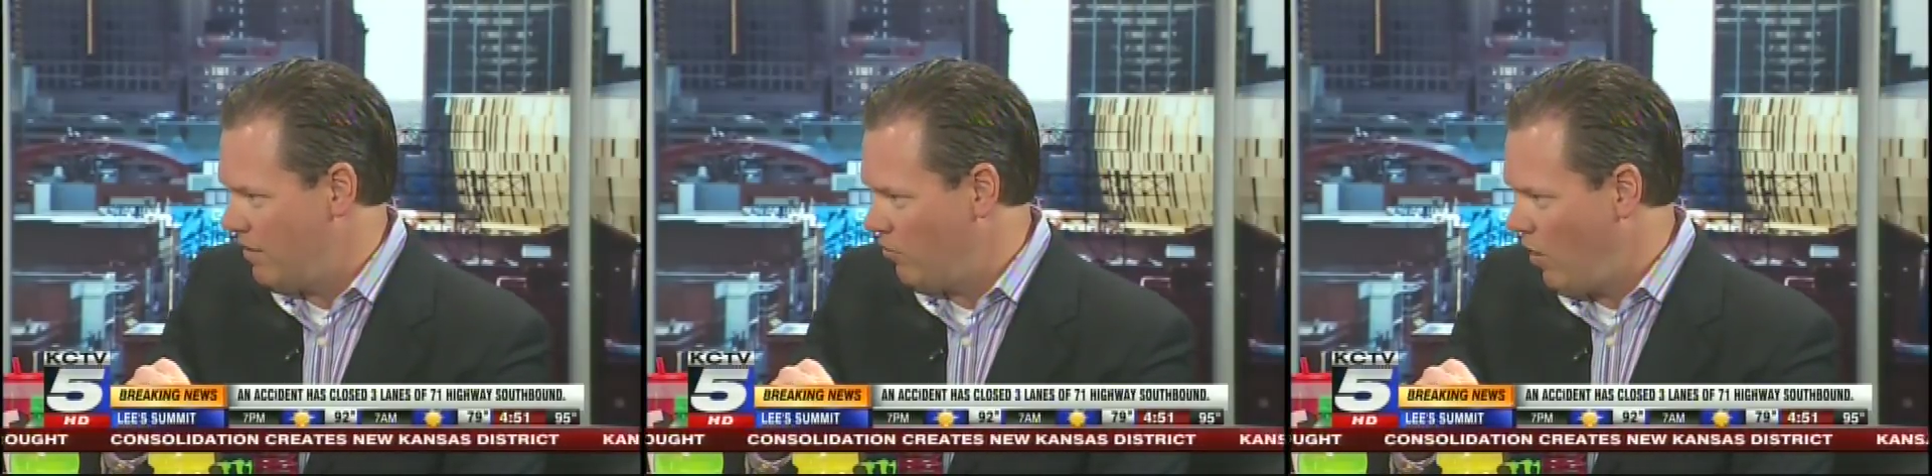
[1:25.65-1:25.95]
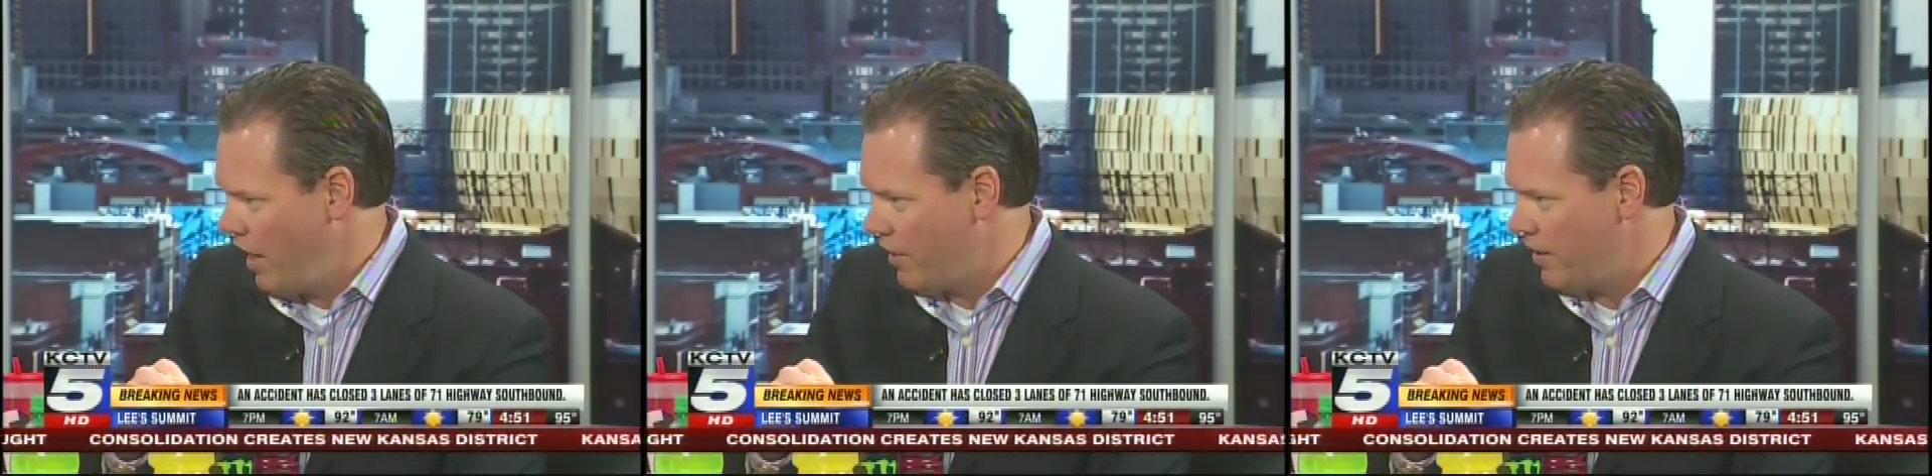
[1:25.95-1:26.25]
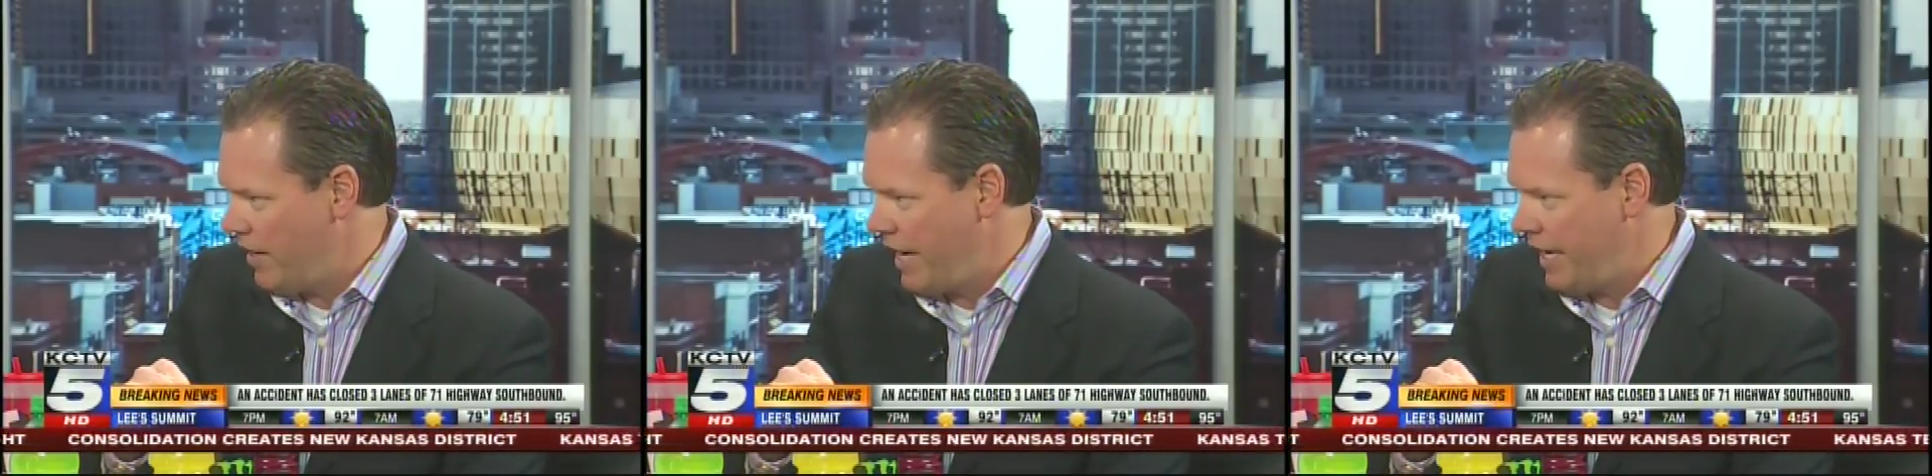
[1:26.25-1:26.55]

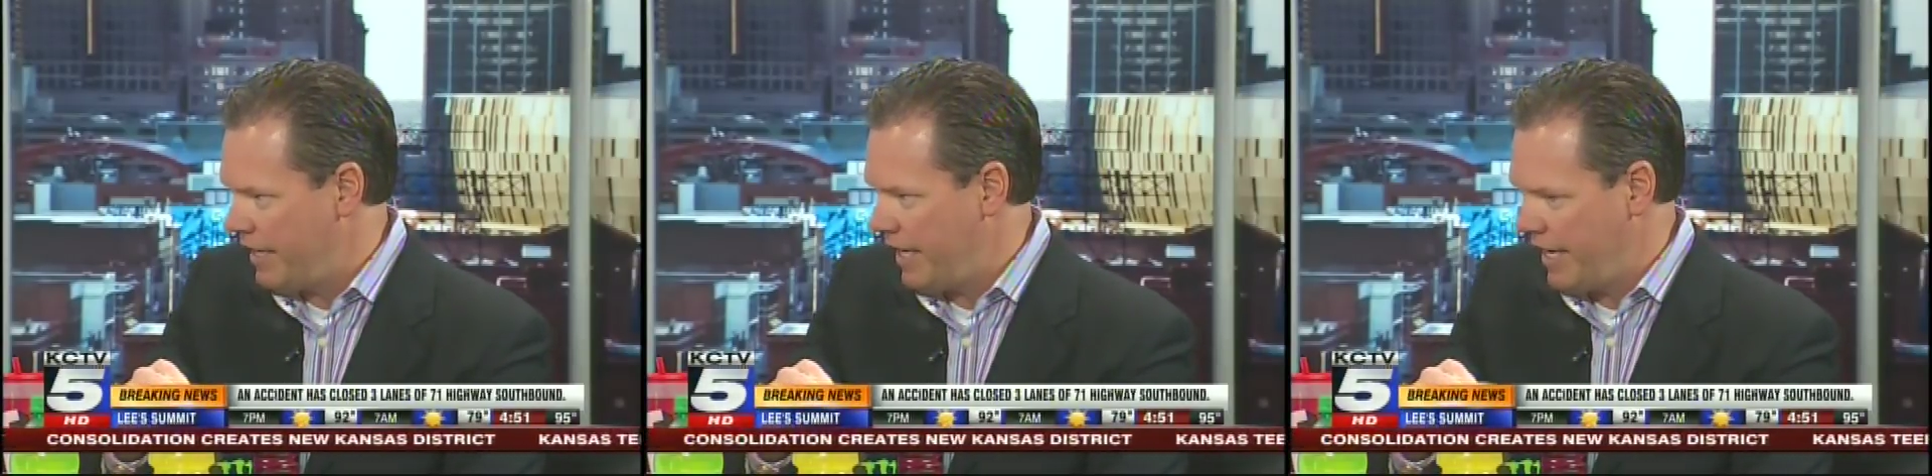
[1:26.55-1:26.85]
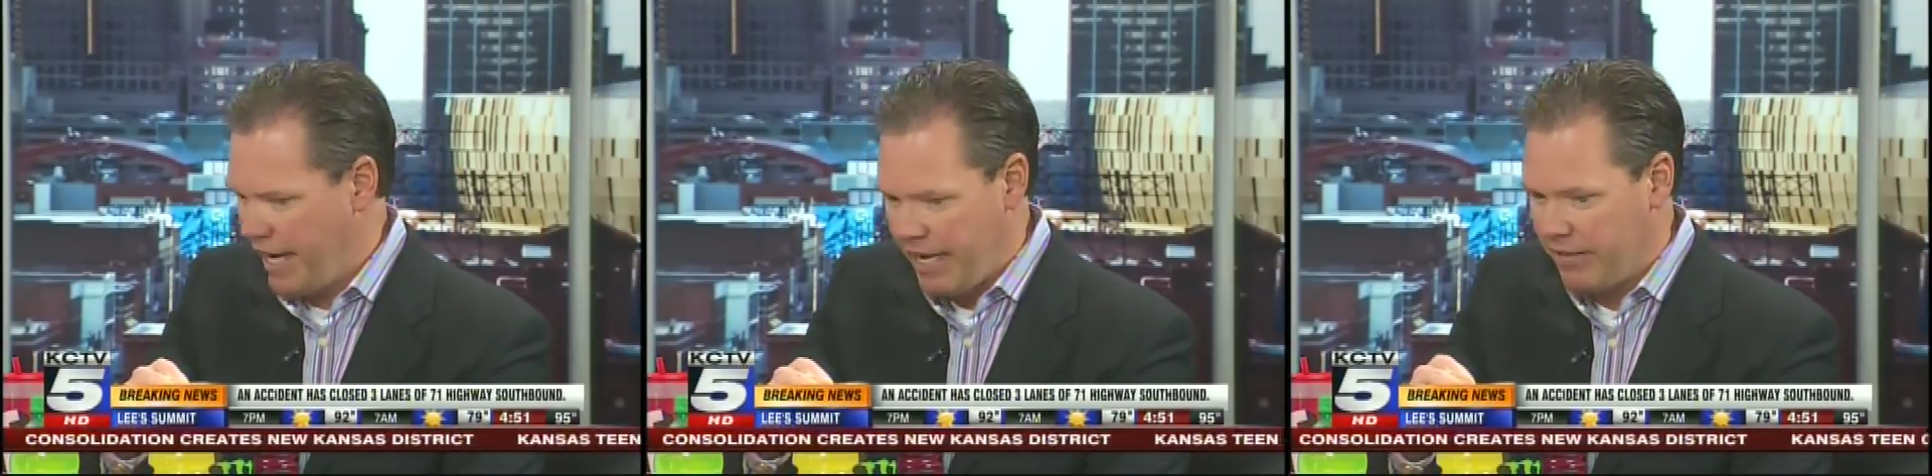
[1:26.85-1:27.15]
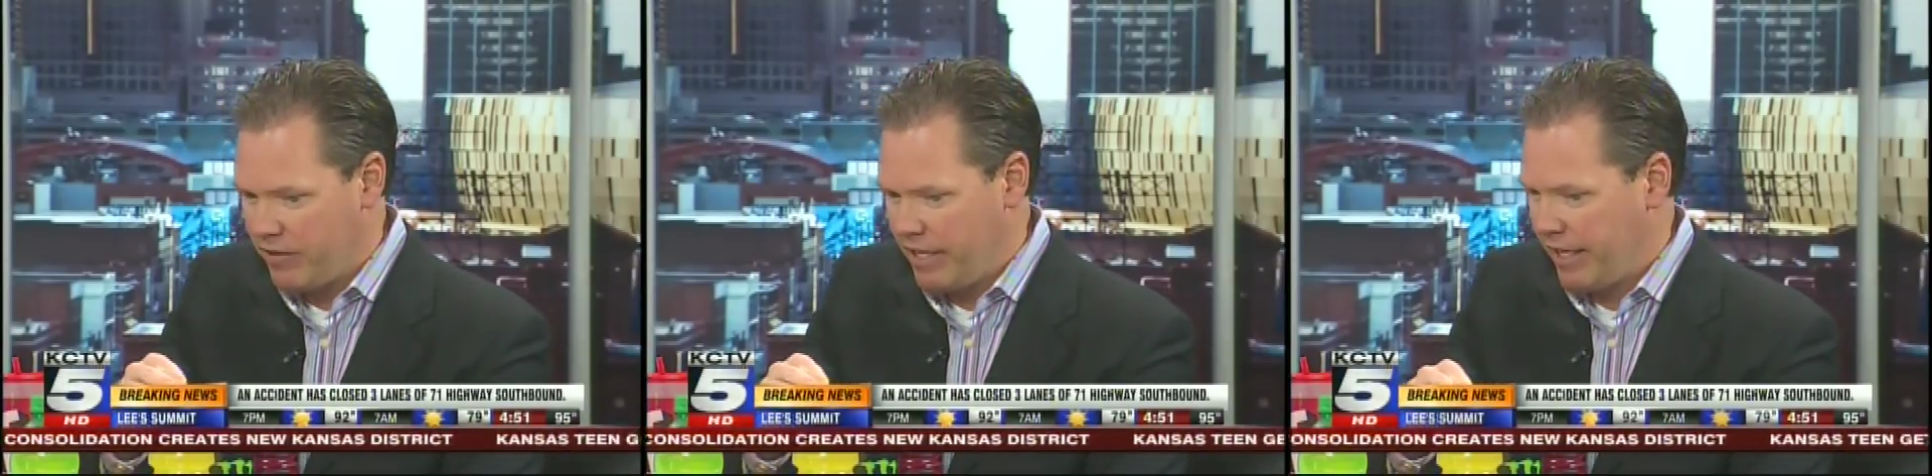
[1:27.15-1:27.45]
water, and it
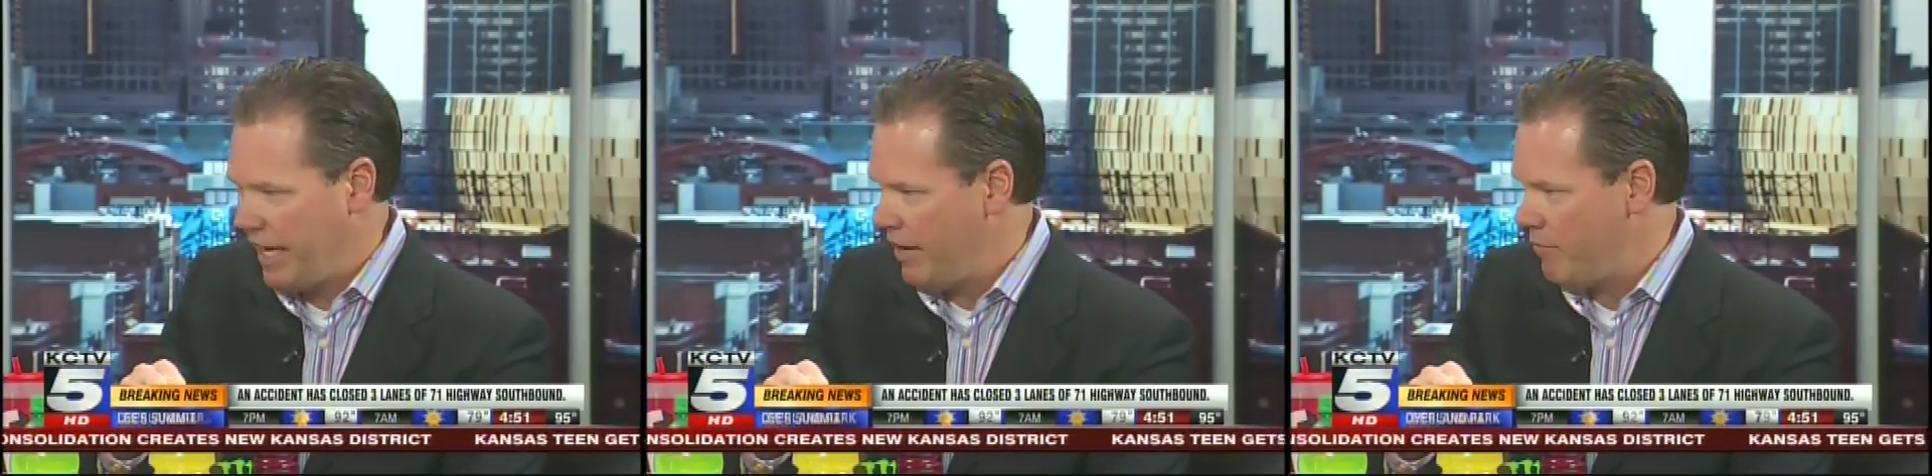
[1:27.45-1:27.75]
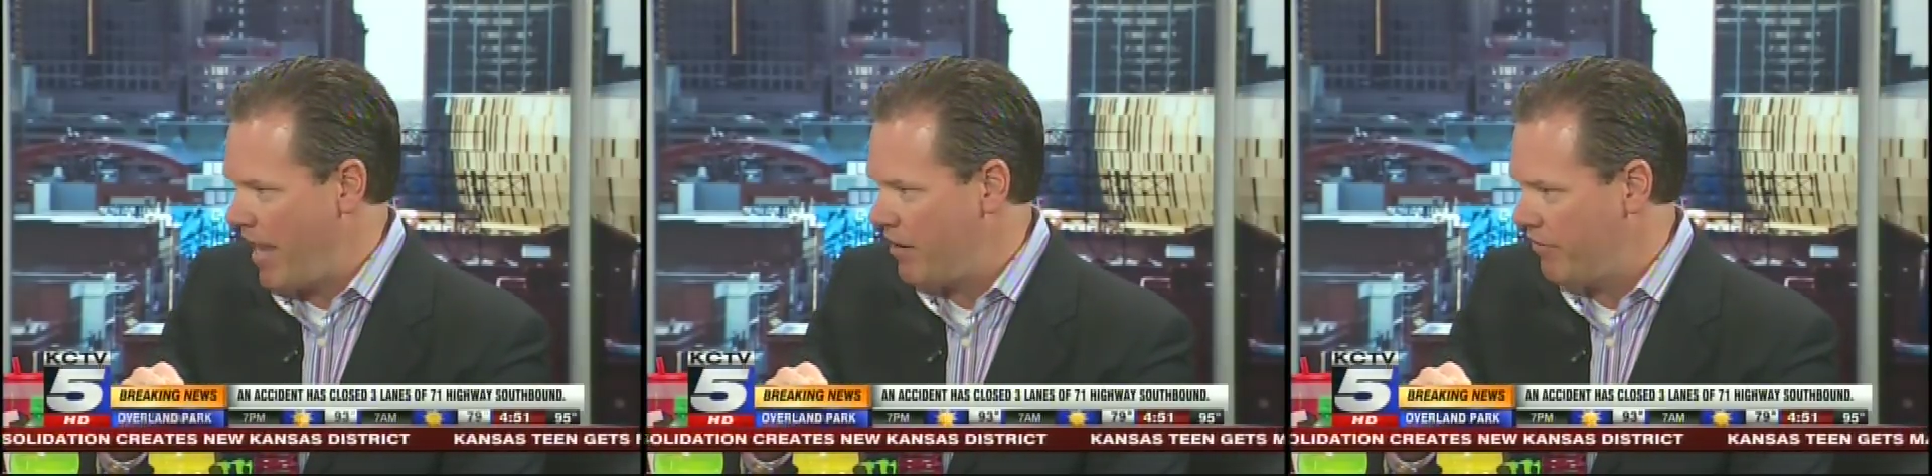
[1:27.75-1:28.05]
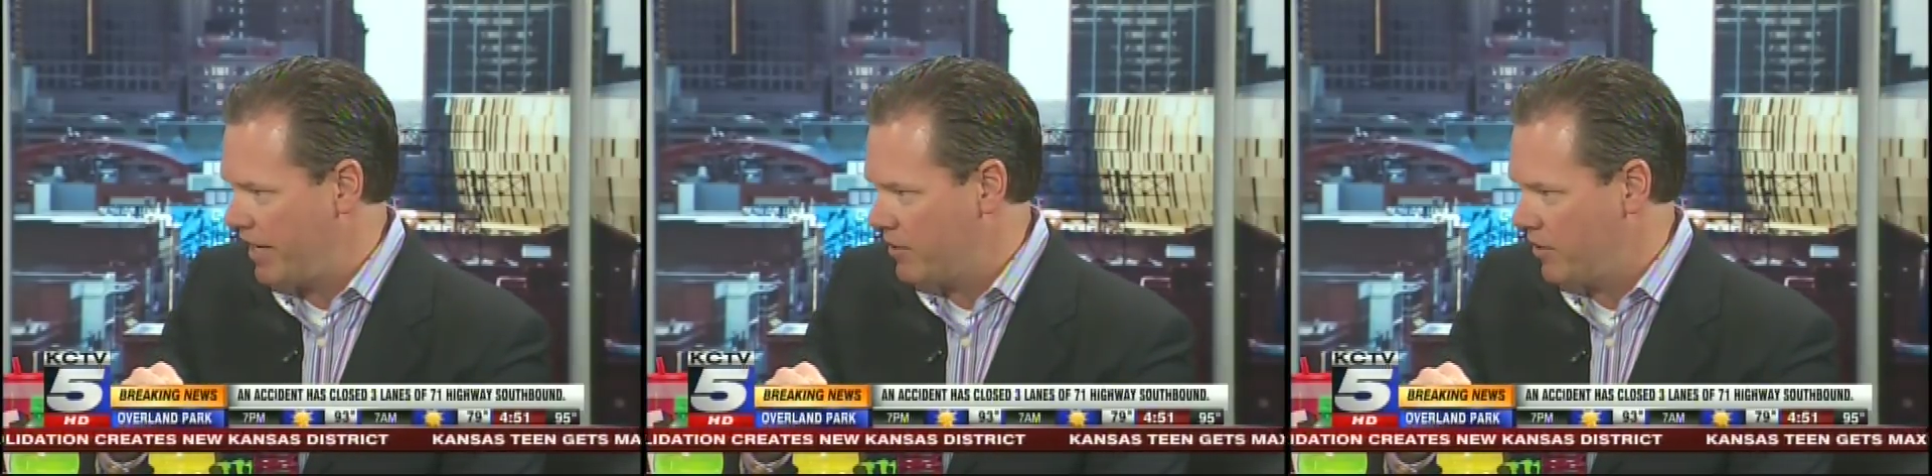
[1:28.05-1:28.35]
can have bad
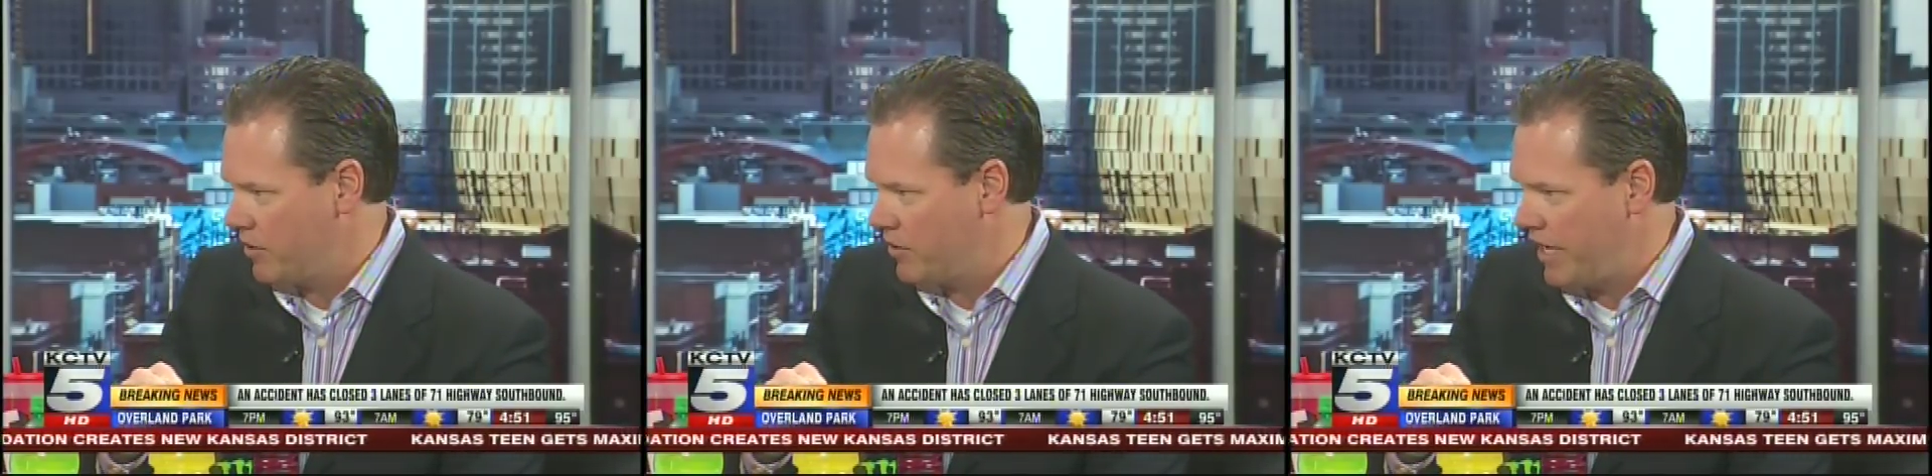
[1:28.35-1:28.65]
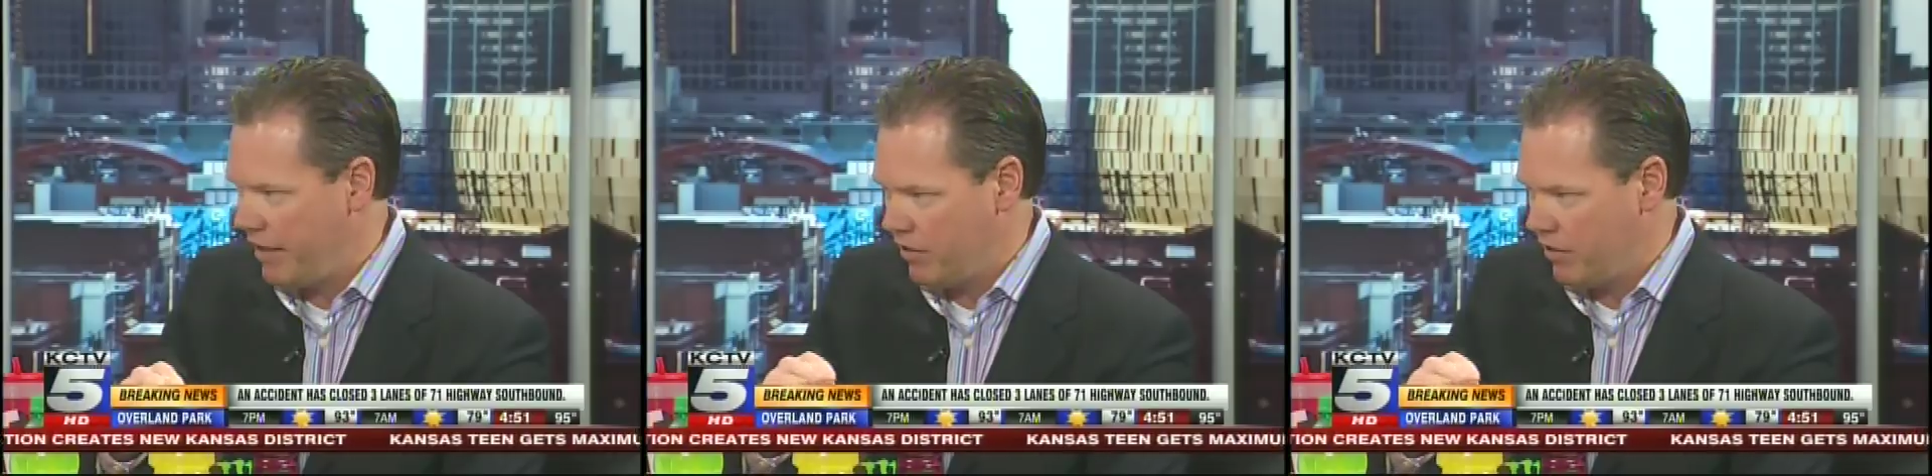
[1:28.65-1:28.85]
effects on your teeth.